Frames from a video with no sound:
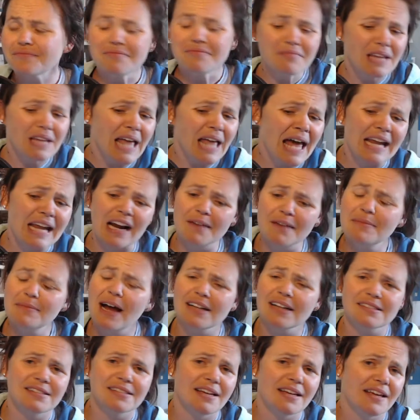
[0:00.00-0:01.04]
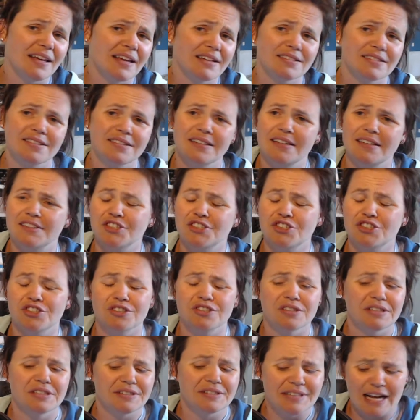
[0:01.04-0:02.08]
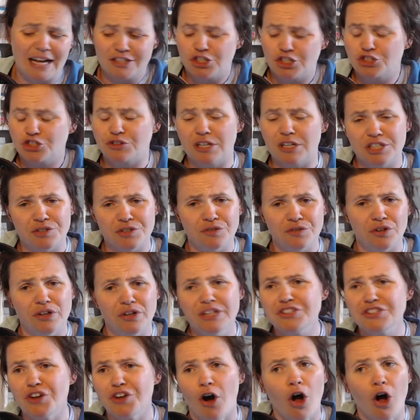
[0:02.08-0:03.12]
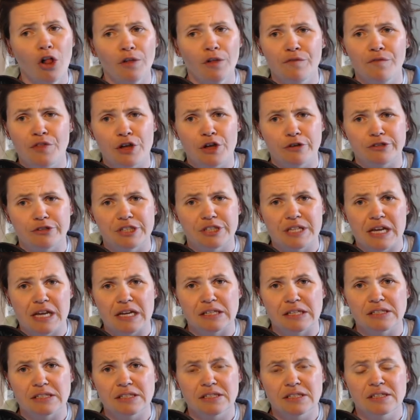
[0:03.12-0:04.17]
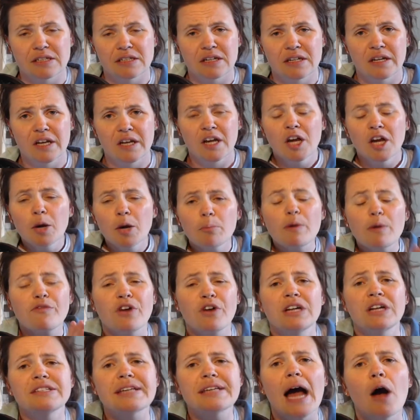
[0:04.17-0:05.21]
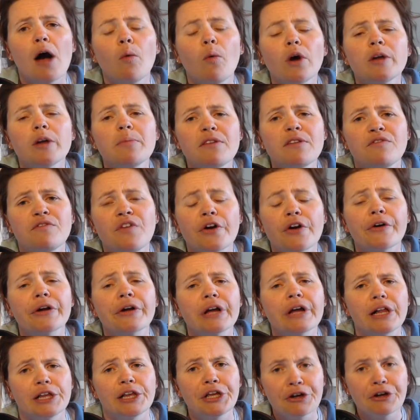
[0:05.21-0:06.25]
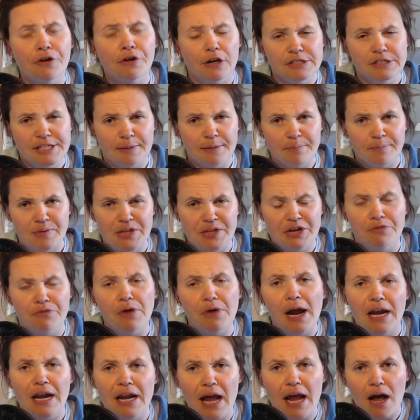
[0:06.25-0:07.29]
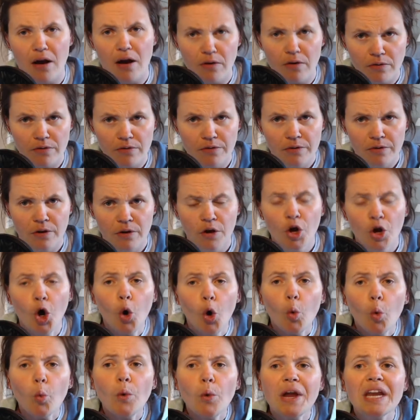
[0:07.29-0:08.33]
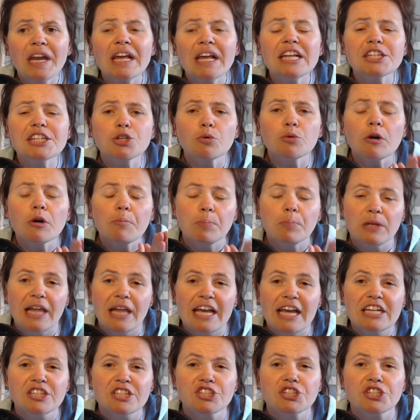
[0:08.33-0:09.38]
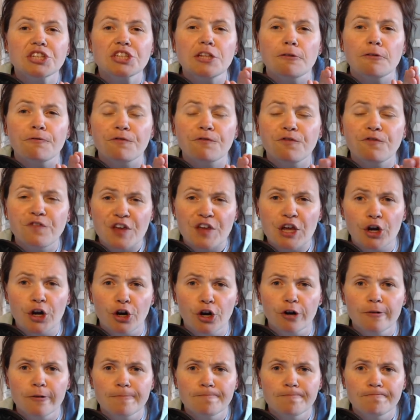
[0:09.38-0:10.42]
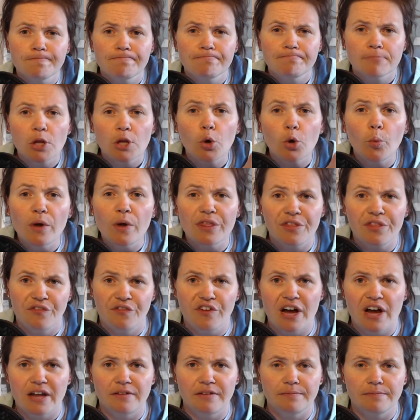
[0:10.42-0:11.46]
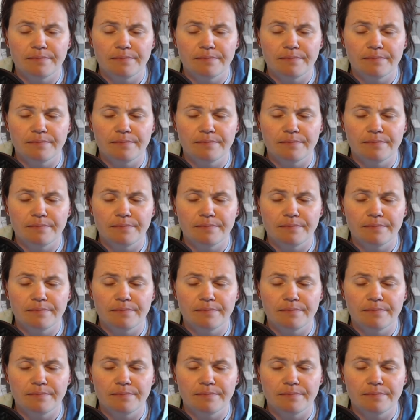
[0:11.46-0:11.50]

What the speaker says: and I'm not saying it's not stressful. It's all of those things. But friends, I want to be very clear on something right now. We need to replace the fear with fun.